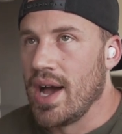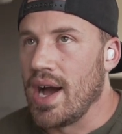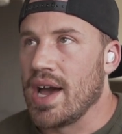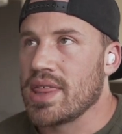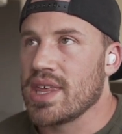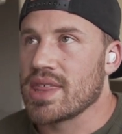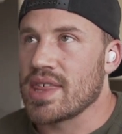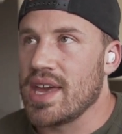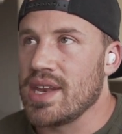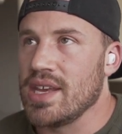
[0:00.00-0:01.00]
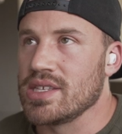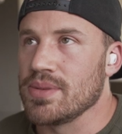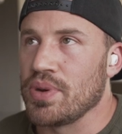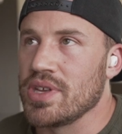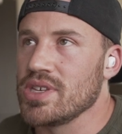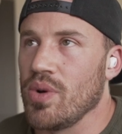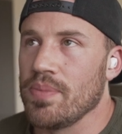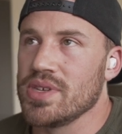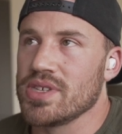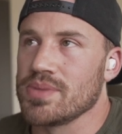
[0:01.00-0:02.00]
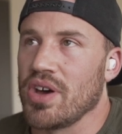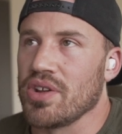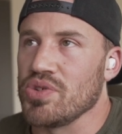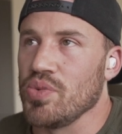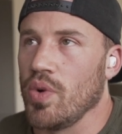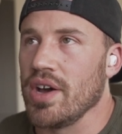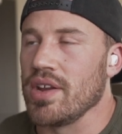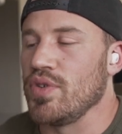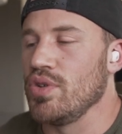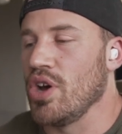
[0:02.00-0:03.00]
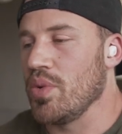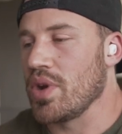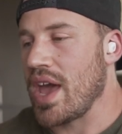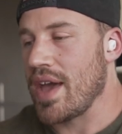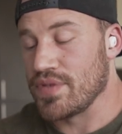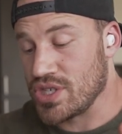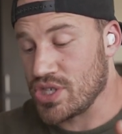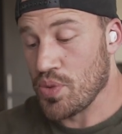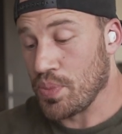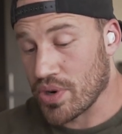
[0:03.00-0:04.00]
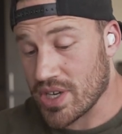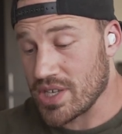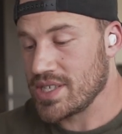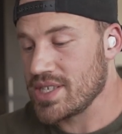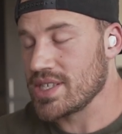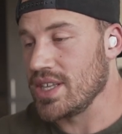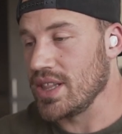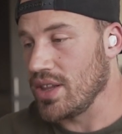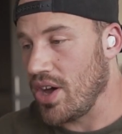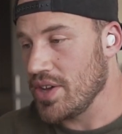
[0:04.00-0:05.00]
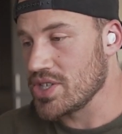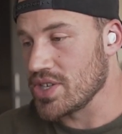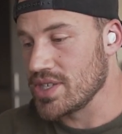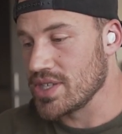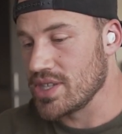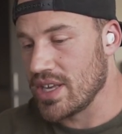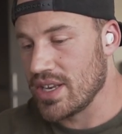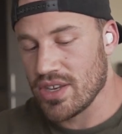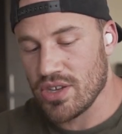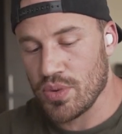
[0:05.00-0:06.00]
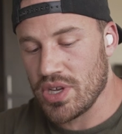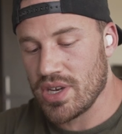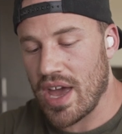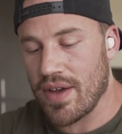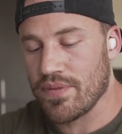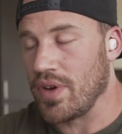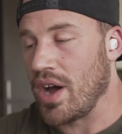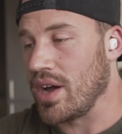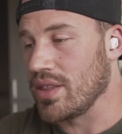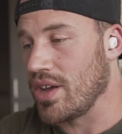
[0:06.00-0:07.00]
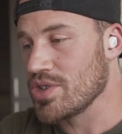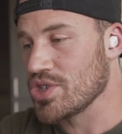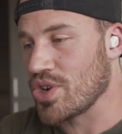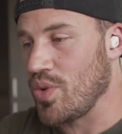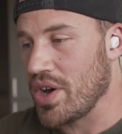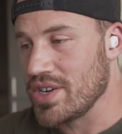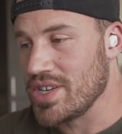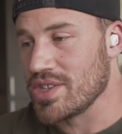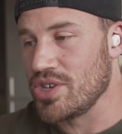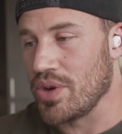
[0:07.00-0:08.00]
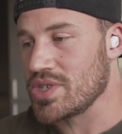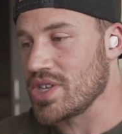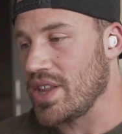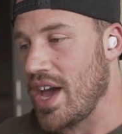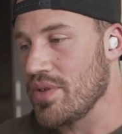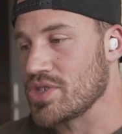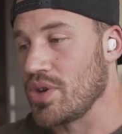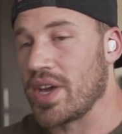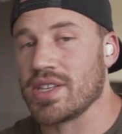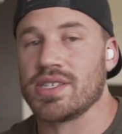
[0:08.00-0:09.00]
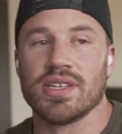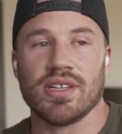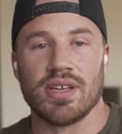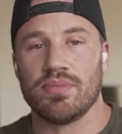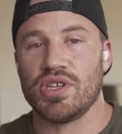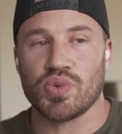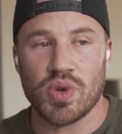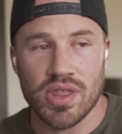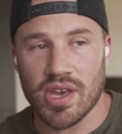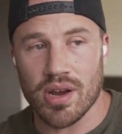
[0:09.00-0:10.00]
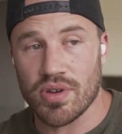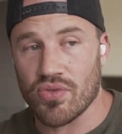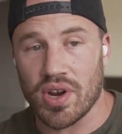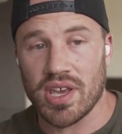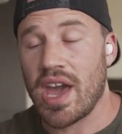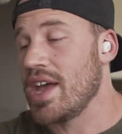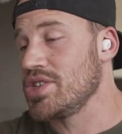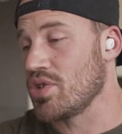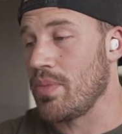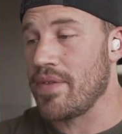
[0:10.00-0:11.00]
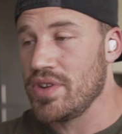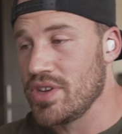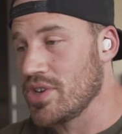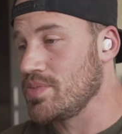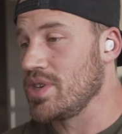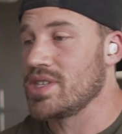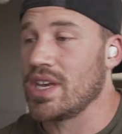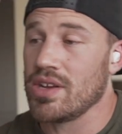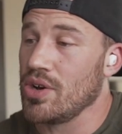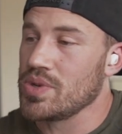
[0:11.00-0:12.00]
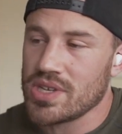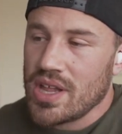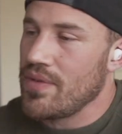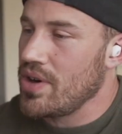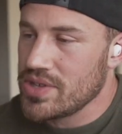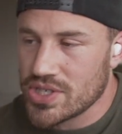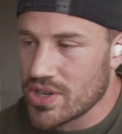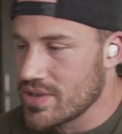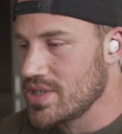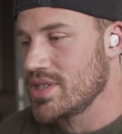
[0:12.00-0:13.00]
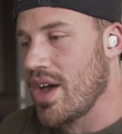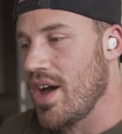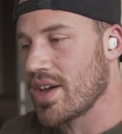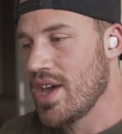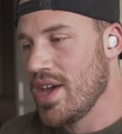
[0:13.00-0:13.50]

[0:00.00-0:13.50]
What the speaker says: I think that it depends on what business model you want. If you don't want to have super consistent launches, then you need to have larger quantities that don't sell out. So I can still, in between there, be running ads, or in my videos being said, you know, we still have all these shirts in stock,